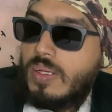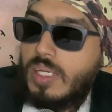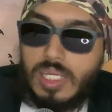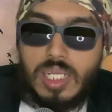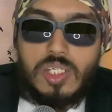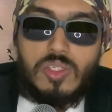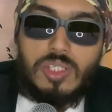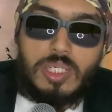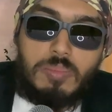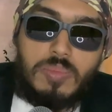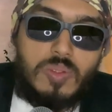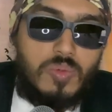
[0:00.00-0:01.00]
in
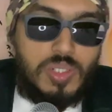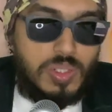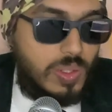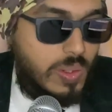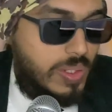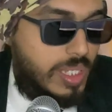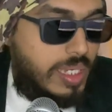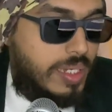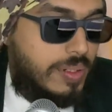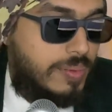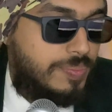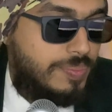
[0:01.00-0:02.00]
Lakshadweep. So we should go there.